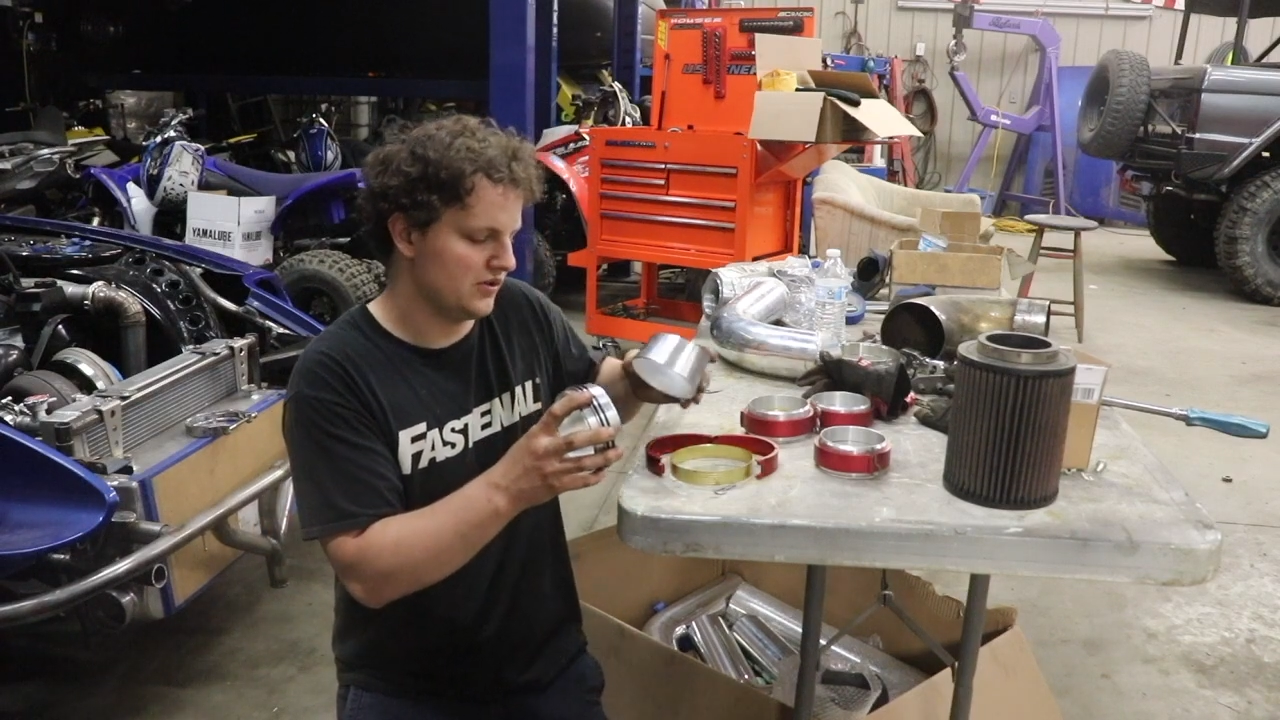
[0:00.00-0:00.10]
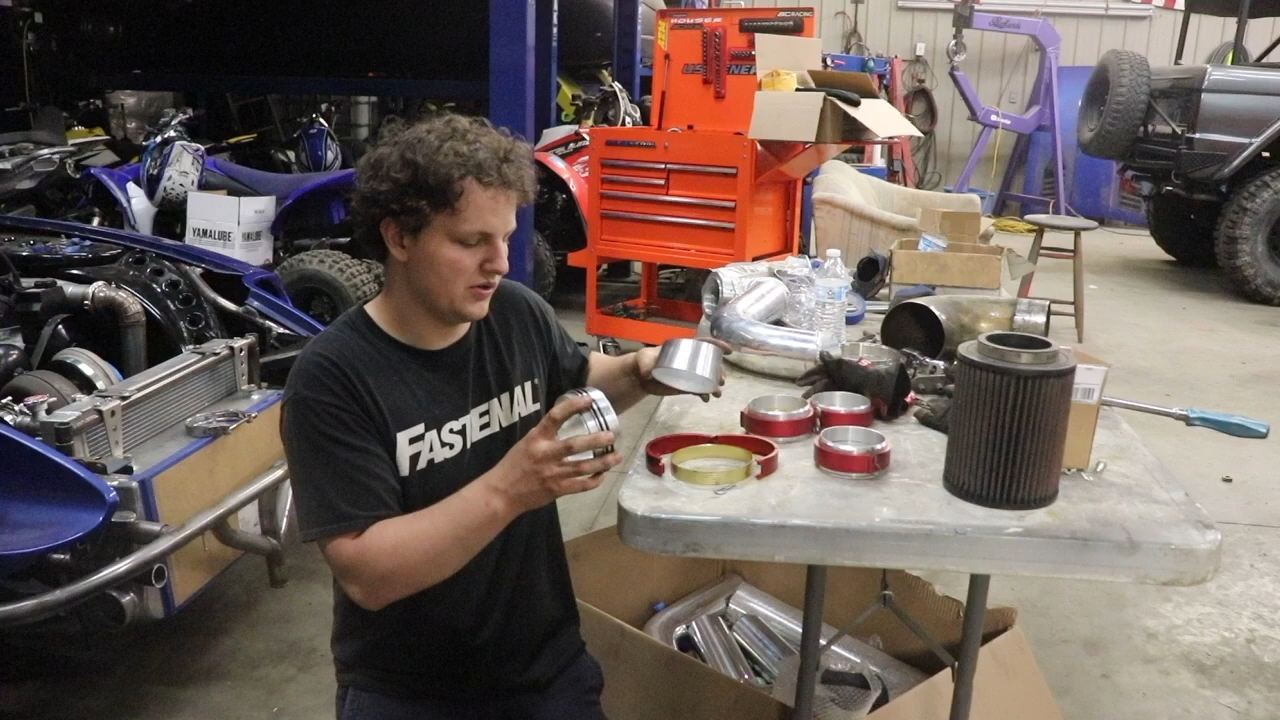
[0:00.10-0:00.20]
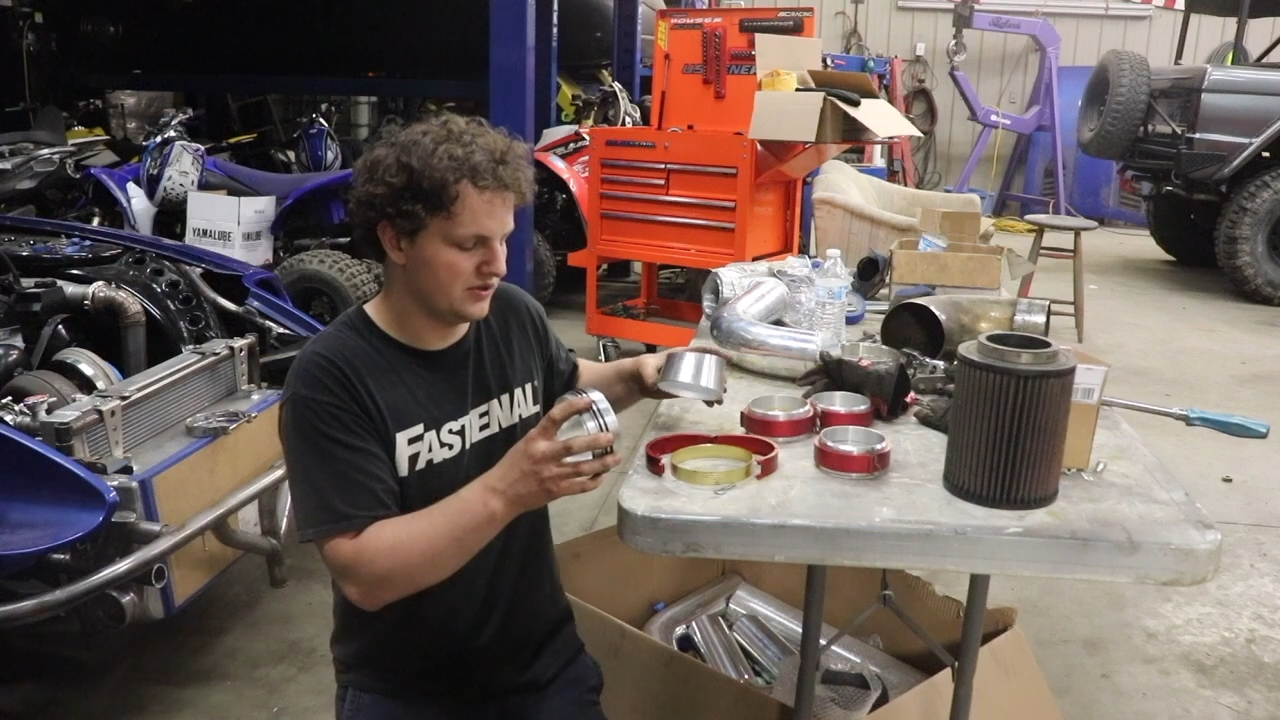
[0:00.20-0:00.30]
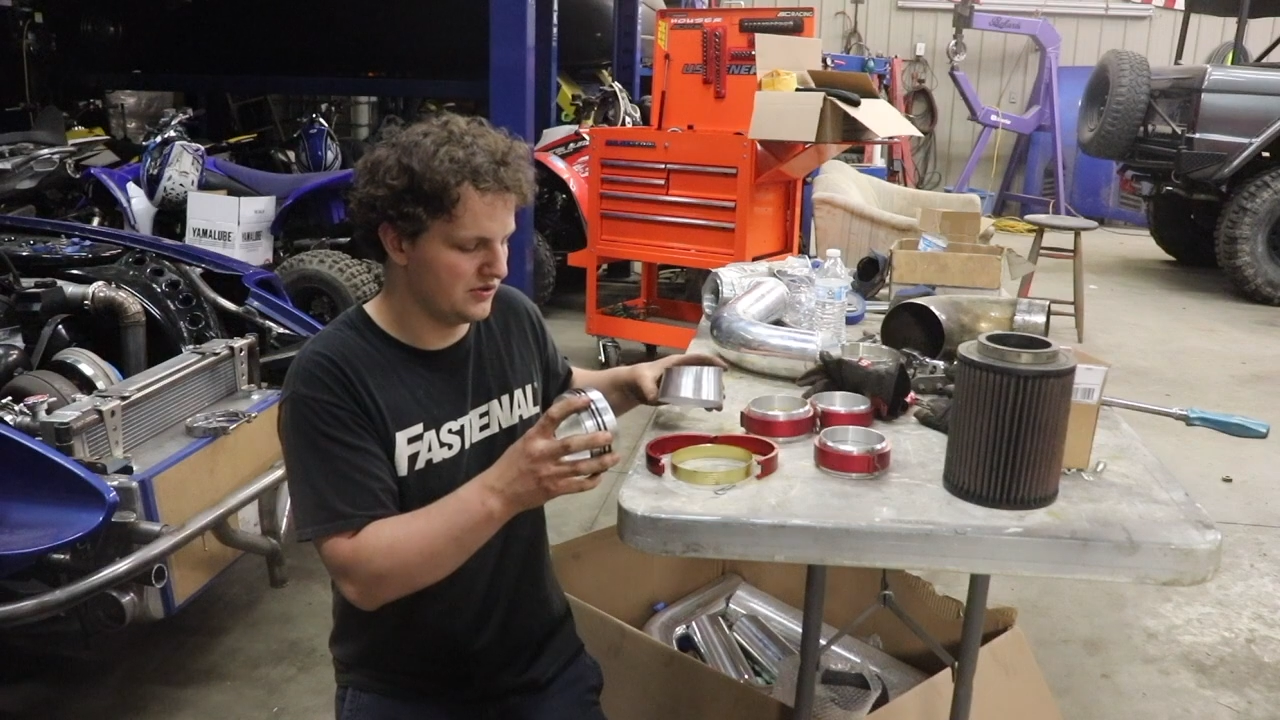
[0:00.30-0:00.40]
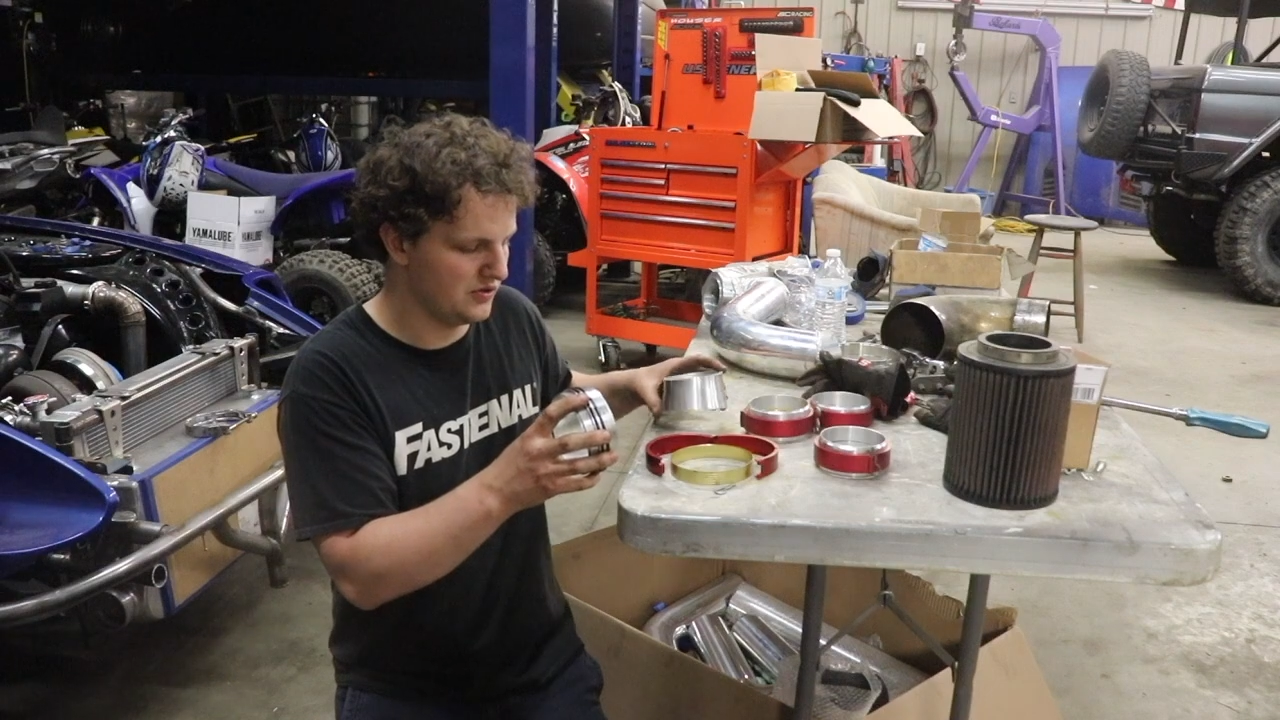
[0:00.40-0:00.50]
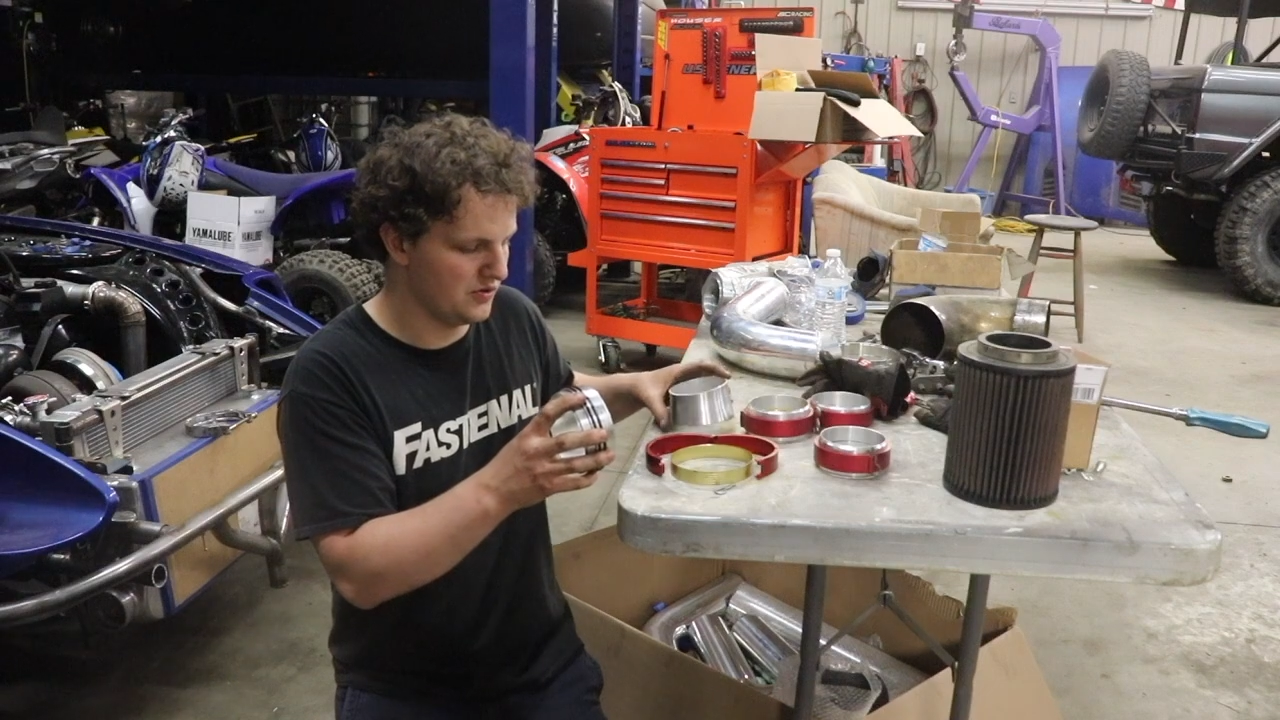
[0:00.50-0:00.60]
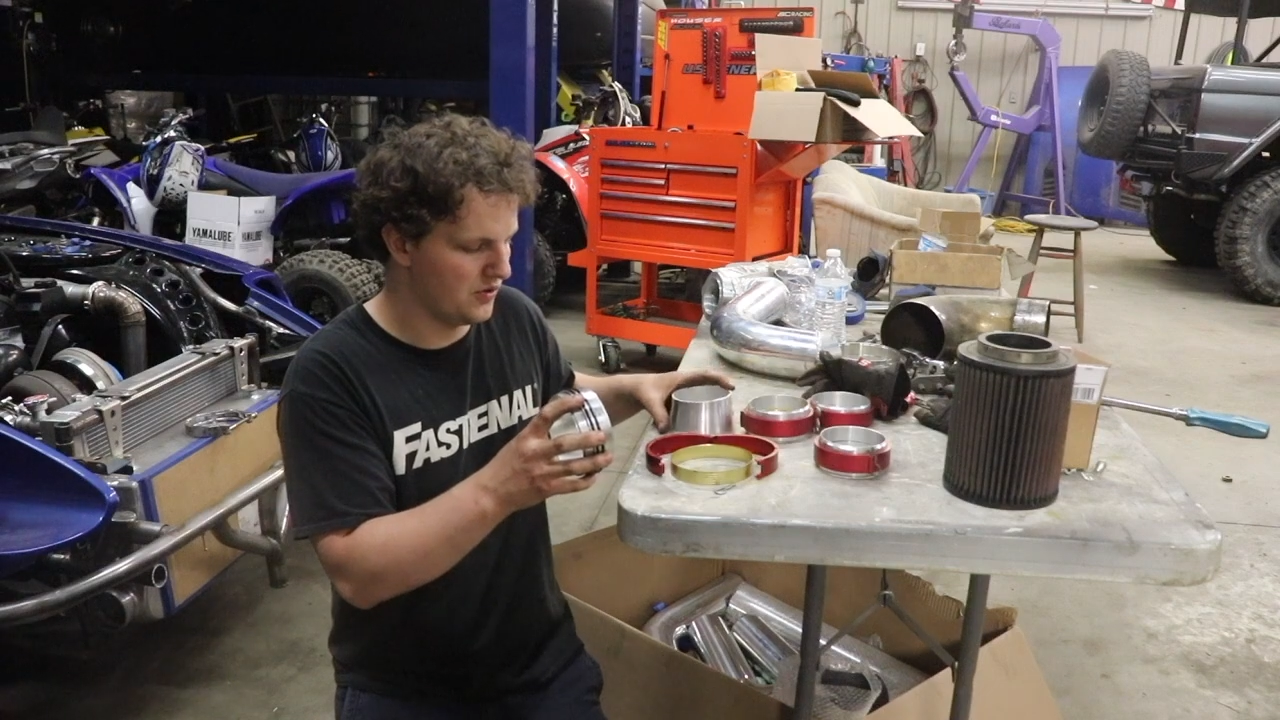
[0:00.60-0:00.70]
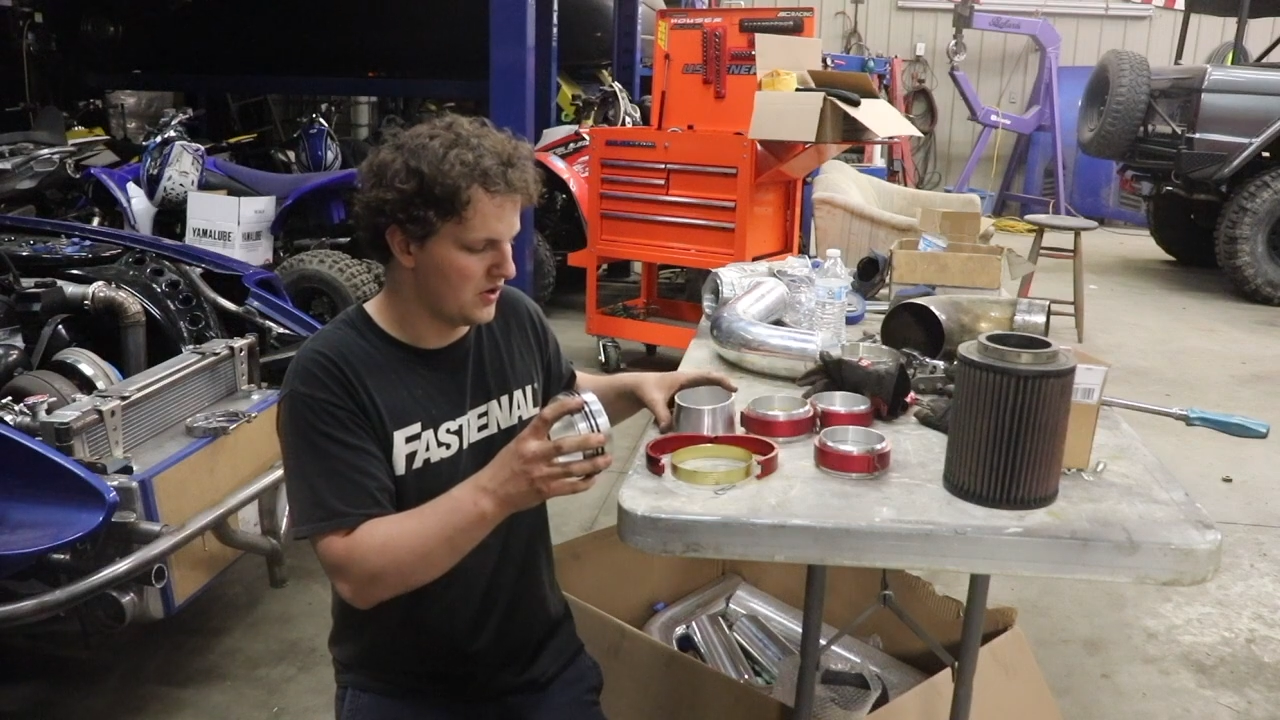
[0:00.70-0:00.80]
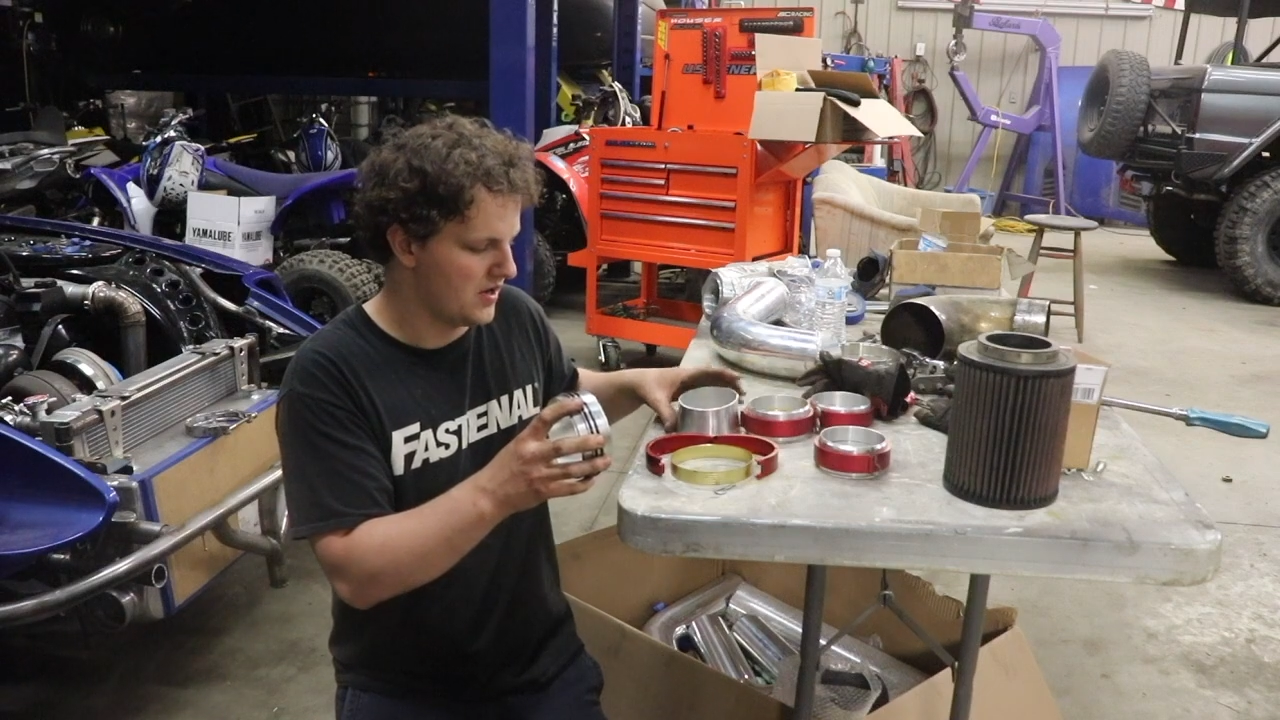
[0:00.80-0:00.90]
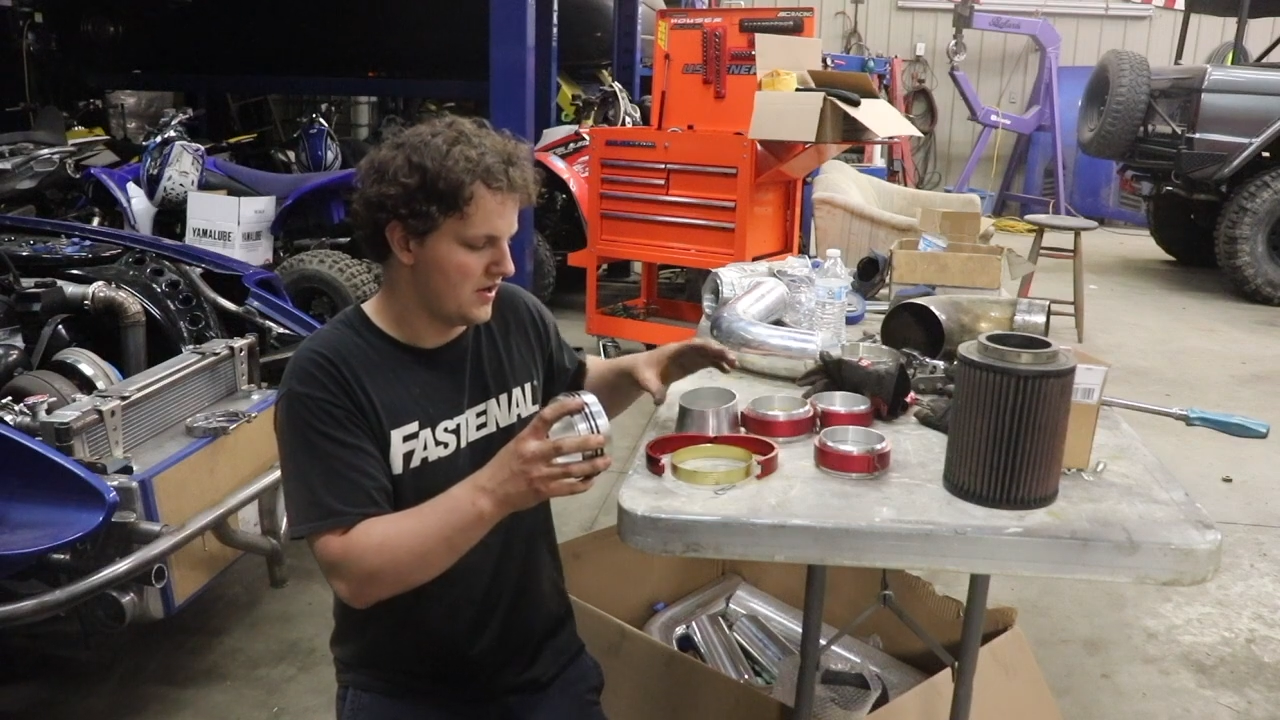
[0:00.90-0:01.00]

going to